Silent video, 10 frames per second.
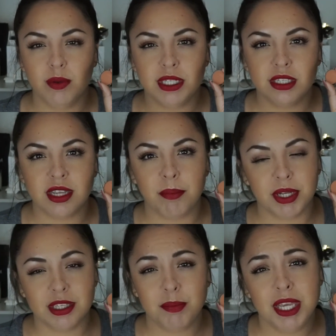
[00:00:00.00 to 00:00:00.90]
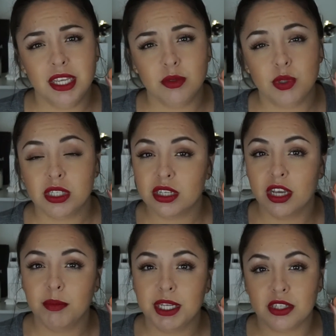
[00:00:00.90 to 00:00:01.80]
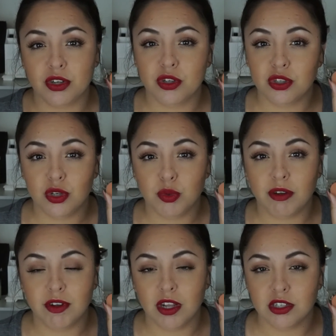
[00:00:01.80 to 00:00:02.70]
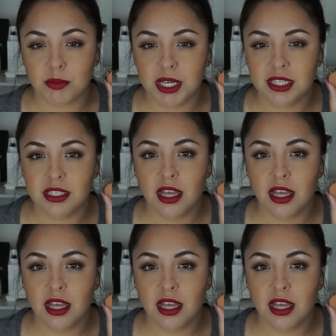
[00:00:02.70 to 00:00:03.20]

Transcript: which is 10 bucks a piece, which is good because they're usually $12 a piece.